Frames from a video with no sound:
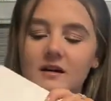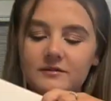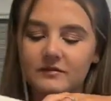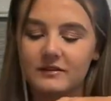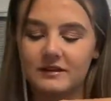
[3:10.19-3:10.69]
go.
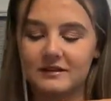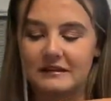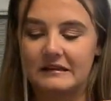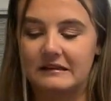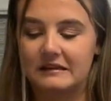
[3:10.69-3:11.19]

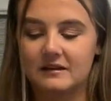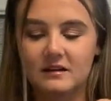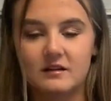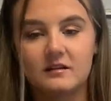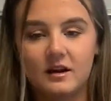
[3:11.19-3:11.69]

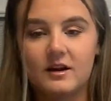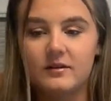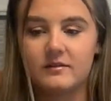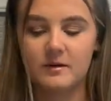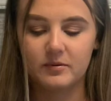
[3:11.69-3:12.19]
So
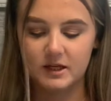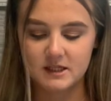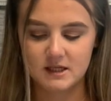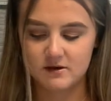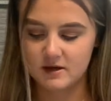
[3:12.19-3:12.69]
if I put it
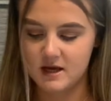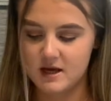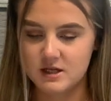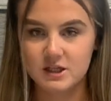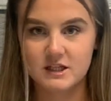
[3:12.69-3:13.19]
down
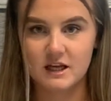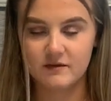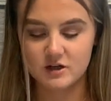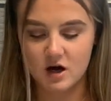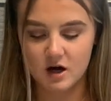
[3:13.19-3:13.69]
here just to
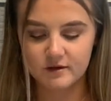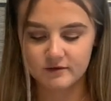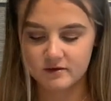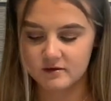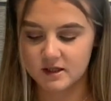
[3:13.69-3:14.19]
lift it off,
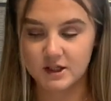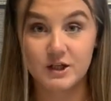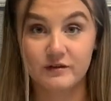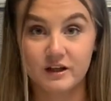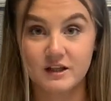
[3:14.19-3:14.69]
I don't
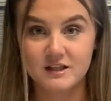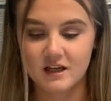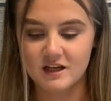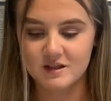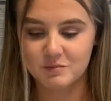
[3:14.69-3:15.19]
know if you can see
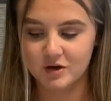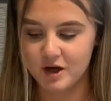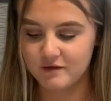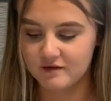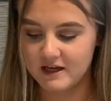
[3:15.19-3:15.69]
this, but
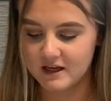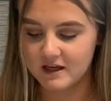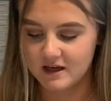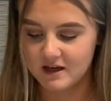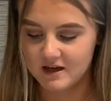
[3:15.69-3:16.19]
hopefully
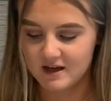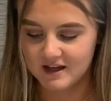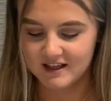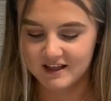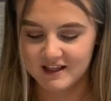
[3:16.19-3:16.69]

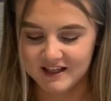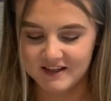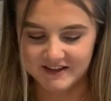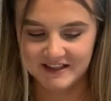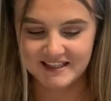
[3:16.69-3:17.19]

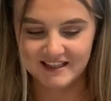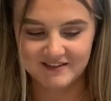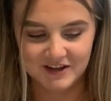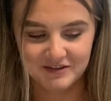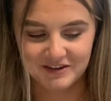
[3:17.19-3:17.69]
I'm going to lift
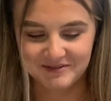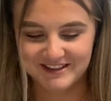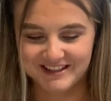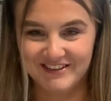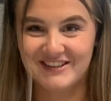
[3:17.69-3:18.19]
it off. Oh my
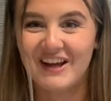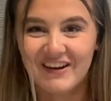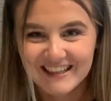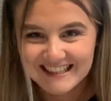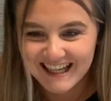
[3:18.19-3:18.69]
god, I'm so
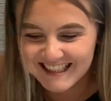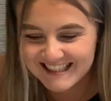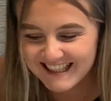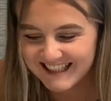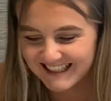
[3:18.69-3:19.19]

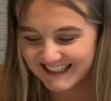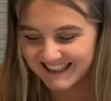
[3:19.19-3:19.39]
excited.